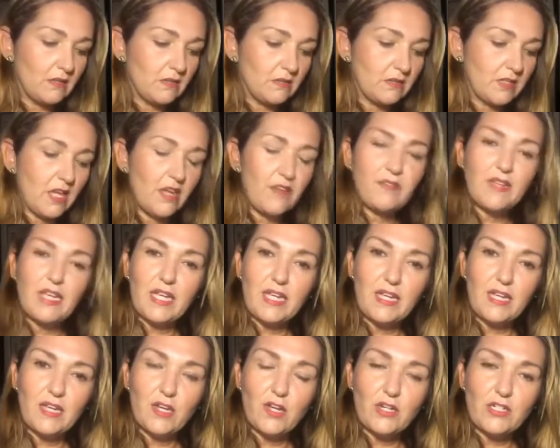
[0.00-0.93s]

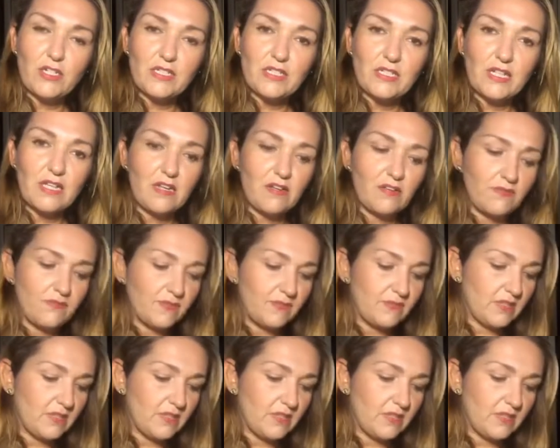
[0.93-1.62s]
loving herself,